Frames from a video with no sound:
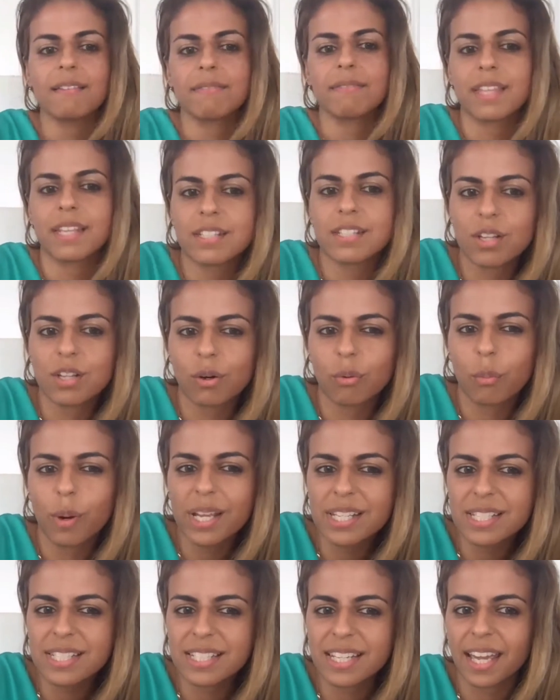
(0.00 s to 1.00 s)
And so
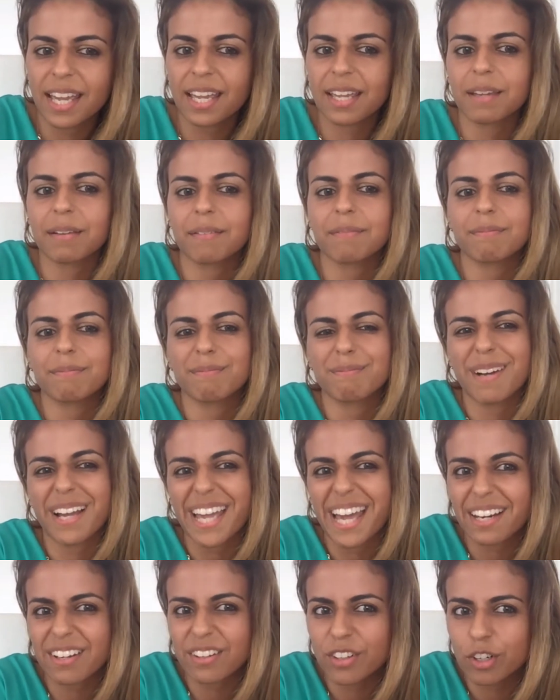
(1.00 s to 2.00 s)
Wednesday, I
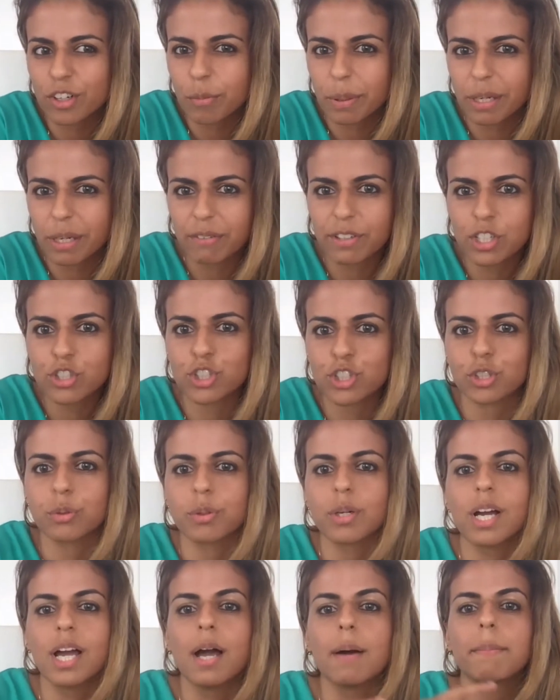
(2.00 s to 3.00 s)
had a little bit of issue,
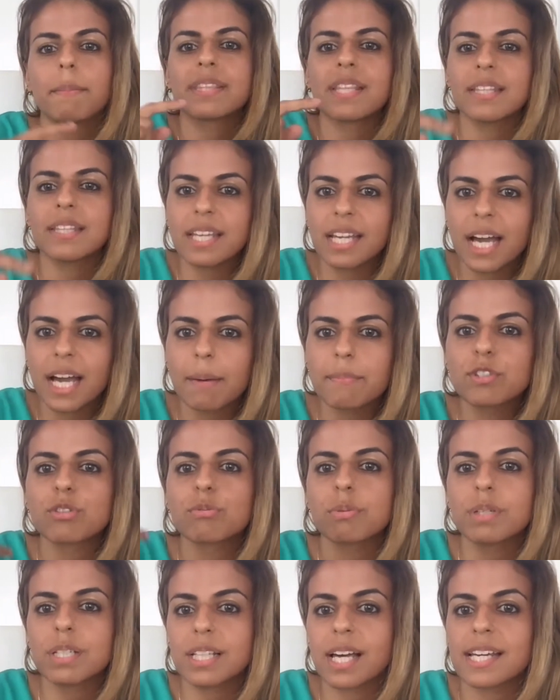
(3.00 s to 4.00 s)
but then they come to
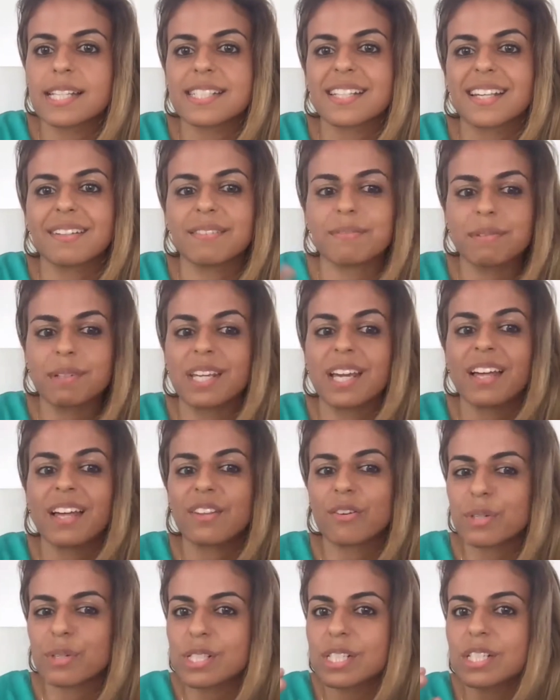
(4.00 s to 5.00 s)
realize that, yeah,
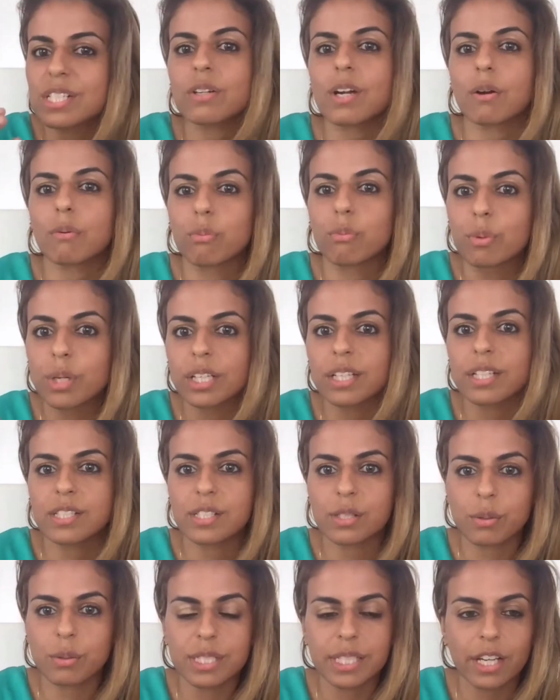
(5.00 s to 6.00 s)
there isn't a real
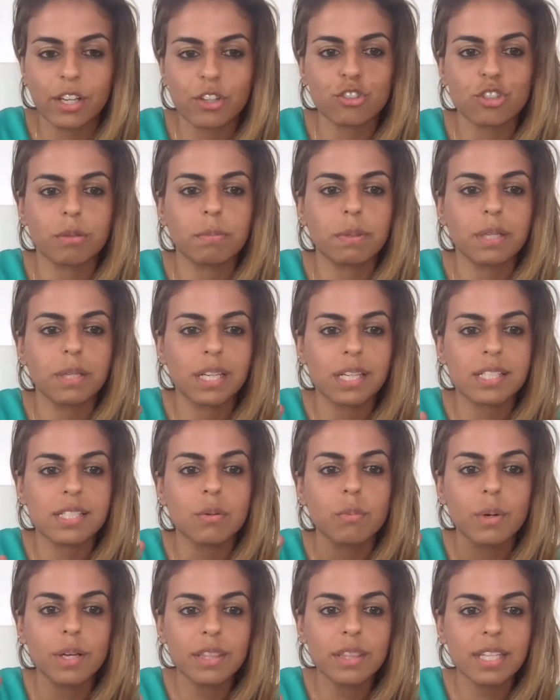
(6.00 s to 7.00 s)
association, because
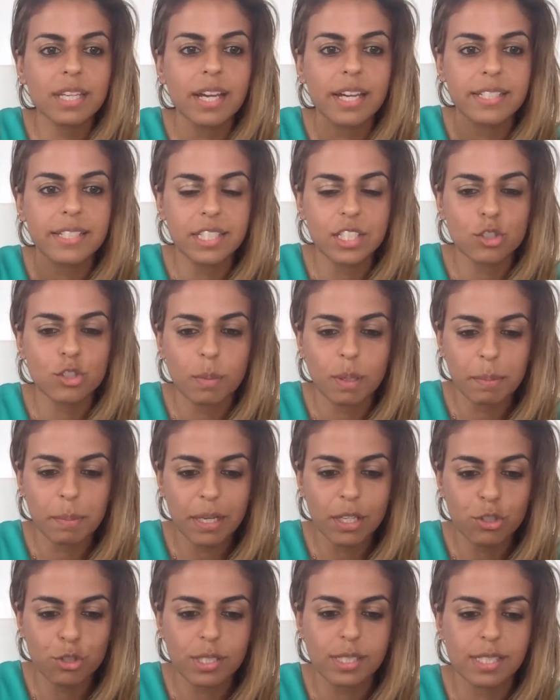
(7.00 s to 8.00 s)
the one thing I teach my
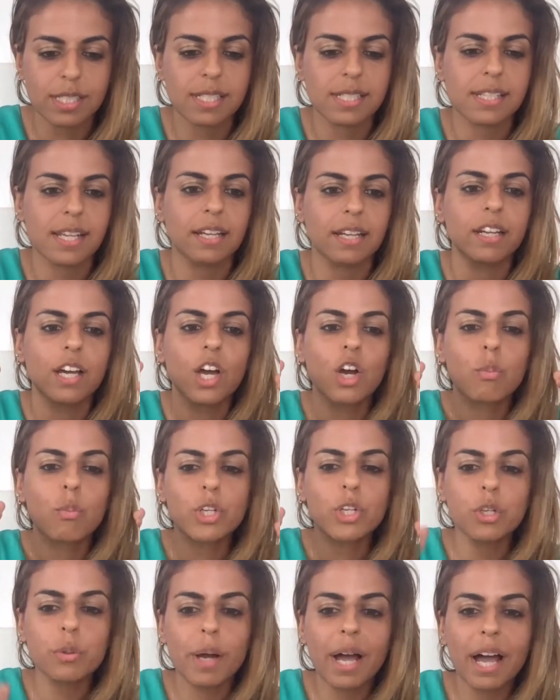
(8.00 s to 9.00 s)
patients is that
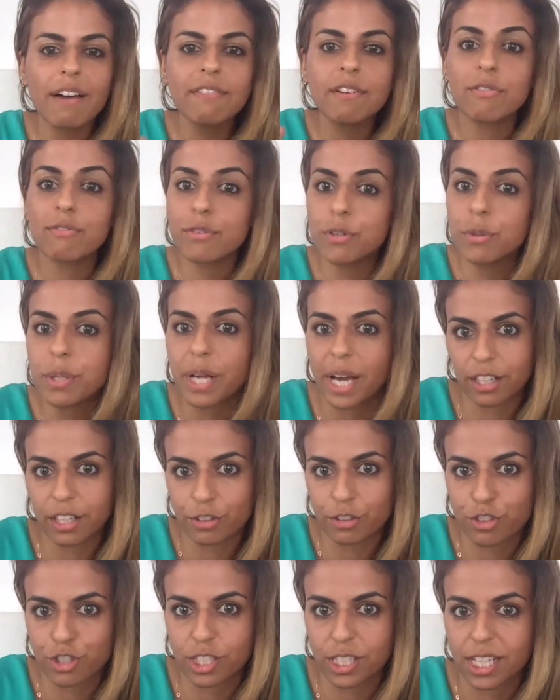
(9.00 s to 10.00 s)
when you have a food
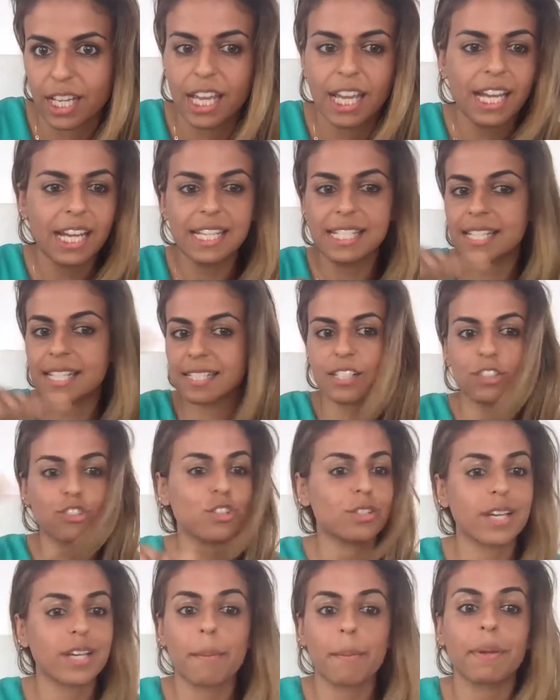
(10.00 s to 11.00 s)
allergy, it doesn't
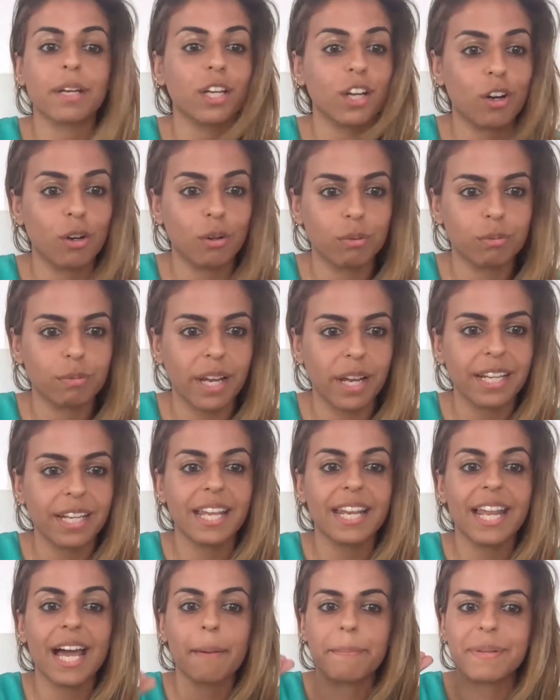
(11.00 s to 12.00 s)
just come and go, right?
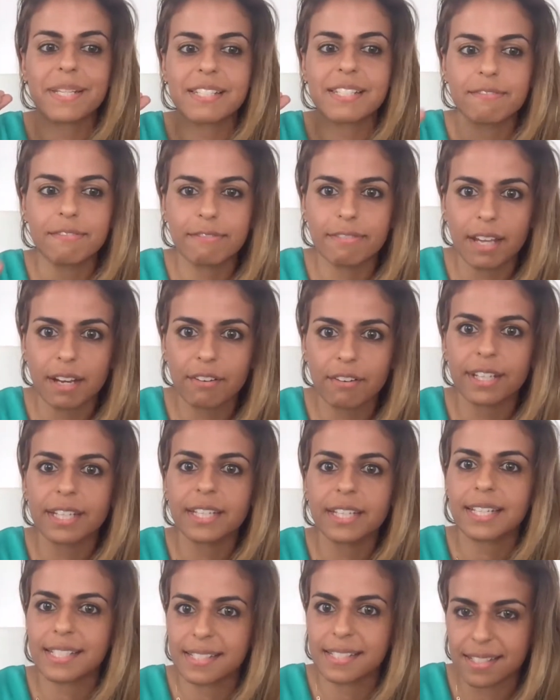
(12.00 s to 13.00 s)
It happens
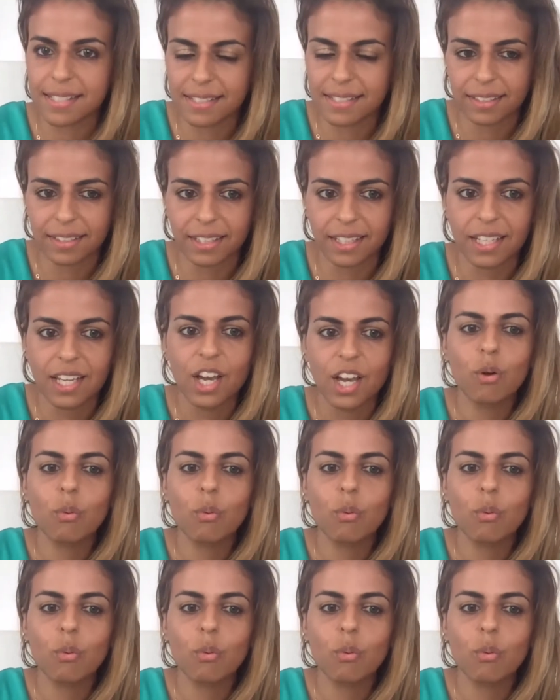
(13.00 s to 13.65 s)
very consistently.